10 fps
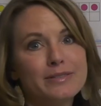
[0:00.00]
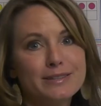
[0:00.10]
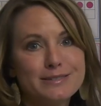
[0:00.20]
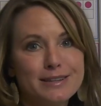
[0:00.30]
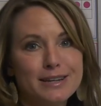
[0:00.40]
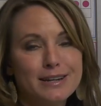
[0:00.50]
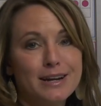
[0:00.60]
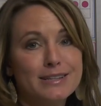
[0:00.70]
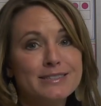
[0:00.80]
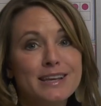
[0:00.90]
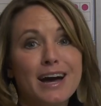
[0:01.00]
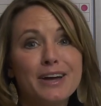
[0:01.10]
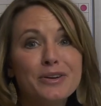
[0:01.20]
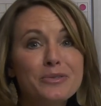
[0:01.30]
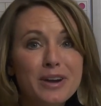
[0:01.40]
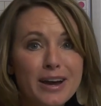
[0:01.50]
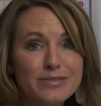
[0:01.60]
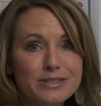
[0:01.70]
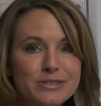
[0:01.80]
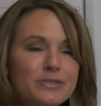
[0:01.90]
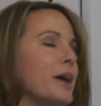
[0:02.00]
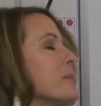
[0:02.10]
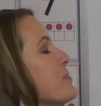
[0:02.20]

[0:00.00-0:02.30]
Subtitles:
that's a lot of dots. I don't want to have to do that.